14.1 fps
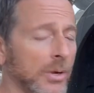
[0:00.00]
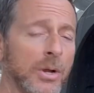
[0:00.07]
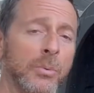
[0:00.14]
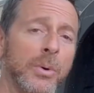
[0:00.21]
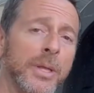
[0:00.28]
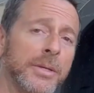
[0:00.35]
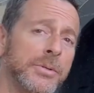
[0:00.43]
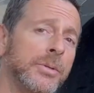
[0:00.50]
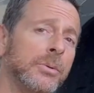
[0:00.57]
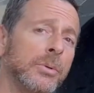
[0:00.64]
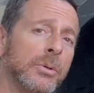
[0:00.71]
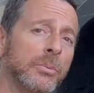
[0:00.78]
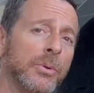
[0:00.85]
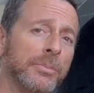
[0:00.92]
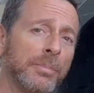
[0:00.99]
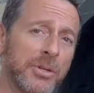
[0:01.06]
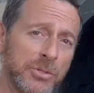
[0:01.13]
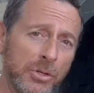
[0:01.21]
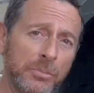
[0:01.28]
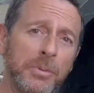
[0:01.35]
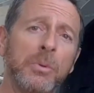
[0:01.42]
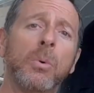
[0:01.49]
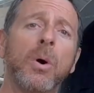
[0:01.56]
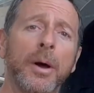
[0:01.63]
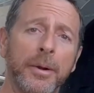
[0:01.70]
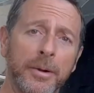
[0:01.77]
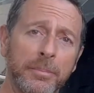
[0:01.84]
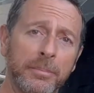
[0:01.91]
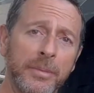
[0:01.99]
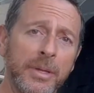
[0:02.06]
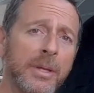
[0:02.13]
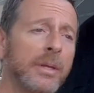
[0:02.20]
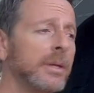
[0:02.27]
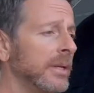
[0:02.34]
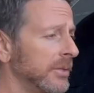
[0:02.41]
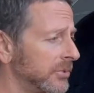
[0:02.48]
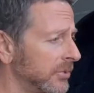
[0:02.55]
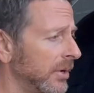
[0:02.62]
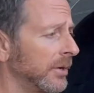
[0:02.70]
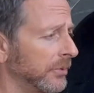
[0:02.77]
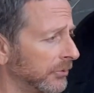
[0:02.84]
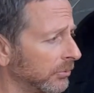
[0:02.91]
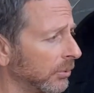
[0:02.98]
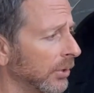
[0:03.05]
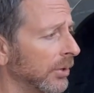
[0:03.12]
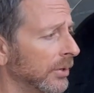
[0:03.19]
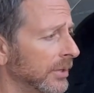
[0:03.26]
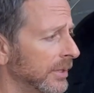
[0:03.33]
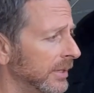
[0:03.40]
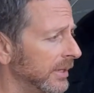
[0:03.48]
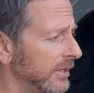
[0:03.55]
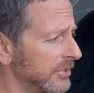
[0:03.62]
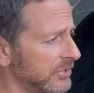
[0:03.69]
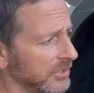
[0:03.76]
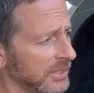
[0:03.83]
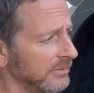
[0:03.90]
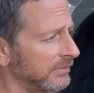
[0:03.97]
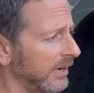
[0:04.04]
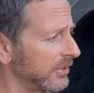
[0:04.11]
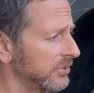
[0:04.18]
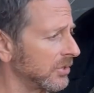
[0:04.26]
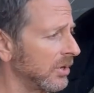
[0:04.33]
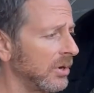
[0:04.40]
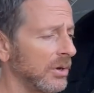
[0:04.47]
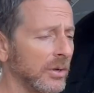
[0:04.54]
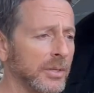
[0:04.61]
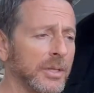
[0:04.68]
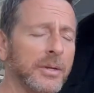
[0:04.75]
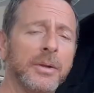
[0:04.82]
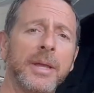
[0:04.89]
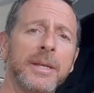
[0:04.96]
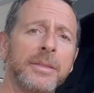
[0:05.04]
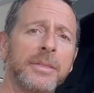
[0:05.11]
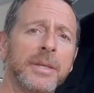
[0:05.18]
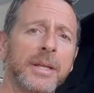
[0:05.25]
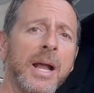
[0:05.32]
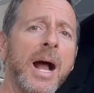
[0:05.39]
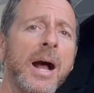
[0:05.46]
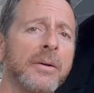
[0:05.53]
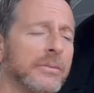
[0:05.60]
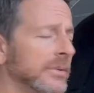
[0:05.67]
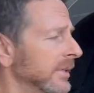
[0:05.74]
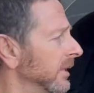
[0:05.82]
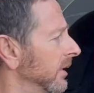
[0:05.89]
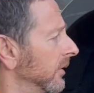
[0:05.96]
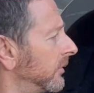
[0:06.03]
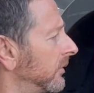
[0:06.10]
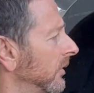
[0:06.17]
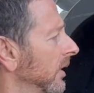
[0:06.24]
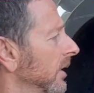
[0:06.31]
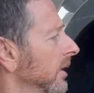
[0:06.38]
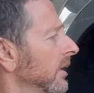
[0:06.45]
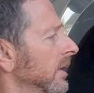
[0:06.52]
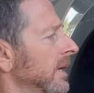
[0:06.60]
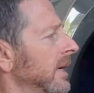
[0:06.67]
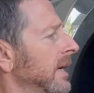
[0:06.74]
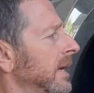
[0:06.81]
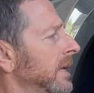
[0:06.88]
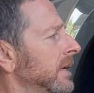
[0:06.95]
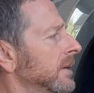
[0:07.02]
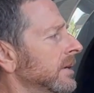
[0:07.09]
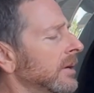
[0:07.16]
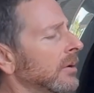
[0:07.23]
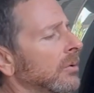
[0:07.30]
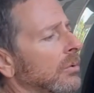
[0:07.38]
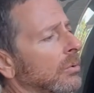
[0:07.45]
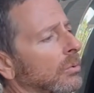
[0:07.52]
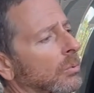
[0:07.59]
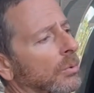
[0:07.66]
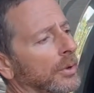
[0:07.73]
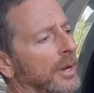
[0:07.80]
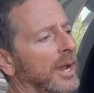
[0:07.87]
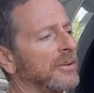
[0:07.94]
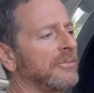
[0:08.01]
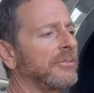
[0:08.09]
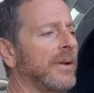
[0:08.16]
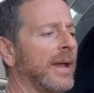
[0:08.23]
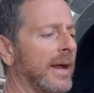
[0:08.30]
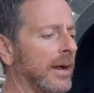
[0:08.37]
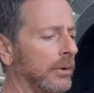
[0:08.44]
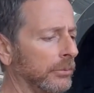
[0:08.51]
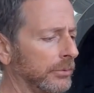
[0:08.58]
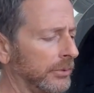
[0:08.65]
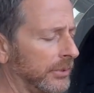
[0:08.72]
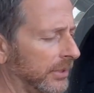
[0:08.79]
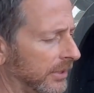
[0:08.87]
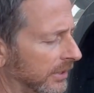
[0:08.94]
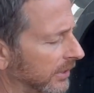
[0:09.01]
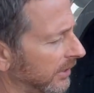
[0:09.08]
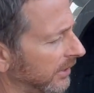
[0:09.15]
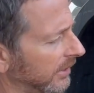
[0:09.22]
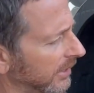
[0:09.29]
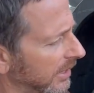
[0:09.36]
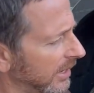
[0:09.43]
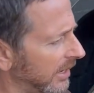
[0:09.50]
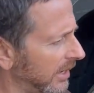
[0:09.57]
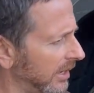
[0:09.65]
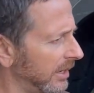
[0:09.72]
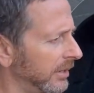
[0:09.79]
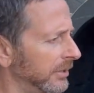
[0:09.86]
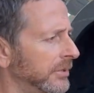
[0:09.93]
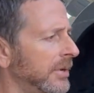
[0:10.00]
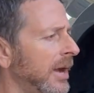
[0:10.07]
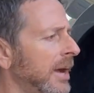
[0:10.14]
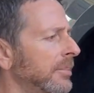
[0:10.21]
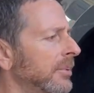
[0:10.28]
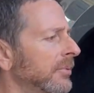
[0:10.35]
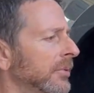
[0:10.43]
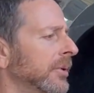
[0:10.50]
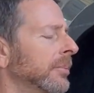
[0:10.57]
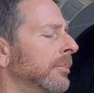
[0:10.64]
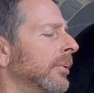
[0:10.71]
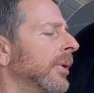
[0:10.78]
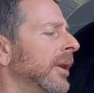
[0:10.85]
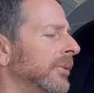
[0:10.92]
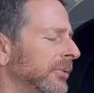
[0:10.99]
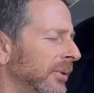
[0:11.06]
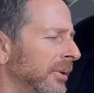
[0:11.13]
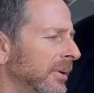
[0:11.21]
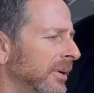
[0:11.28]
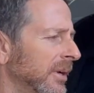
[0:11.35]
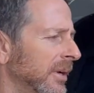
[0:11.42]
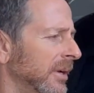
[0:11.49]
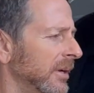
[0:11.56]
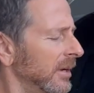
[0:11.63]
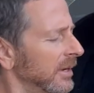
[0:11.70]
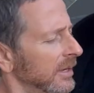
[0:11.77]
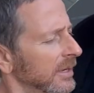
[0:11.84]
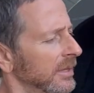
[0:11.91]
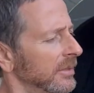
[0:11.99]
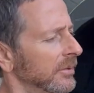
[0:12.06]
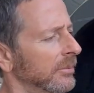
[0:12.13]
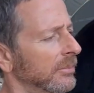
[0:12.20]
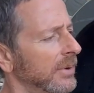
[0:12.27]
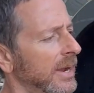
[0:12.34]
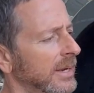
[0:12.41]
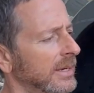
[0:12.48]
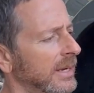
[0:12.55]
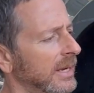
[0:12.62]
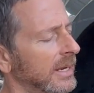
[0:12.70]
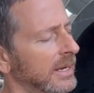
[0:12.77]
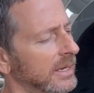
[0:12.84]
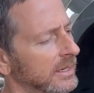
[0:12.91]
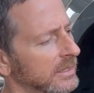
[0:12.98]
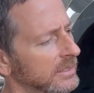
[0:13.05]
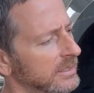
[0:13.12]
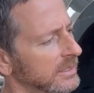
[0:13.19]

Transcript: I went to it with my soapy water. Started squirting and seeing if I saw, anything obvious. And what I found on top of the compressor in the right hand